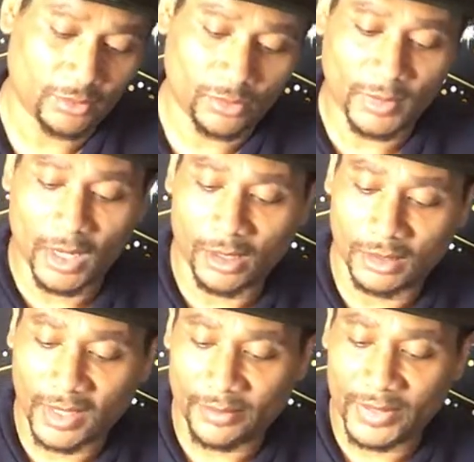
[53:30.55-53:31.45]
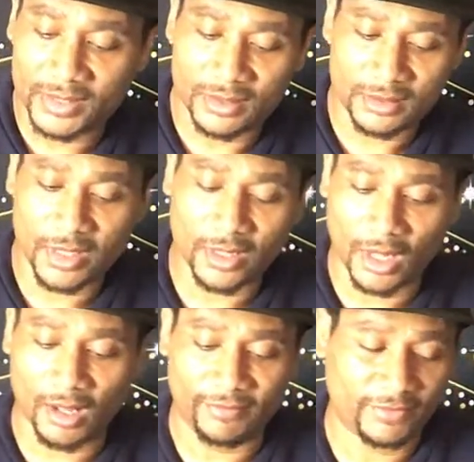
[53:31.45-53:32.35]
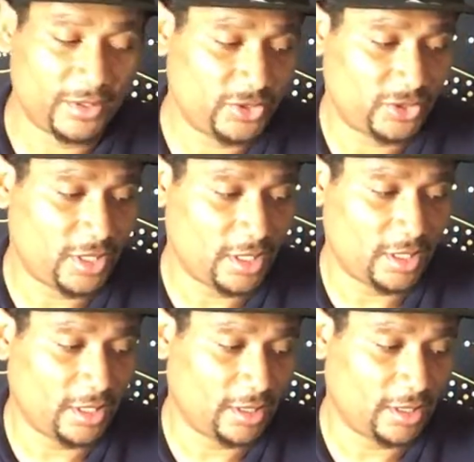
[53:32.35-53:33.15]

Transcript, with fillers: Will my online business take off this year?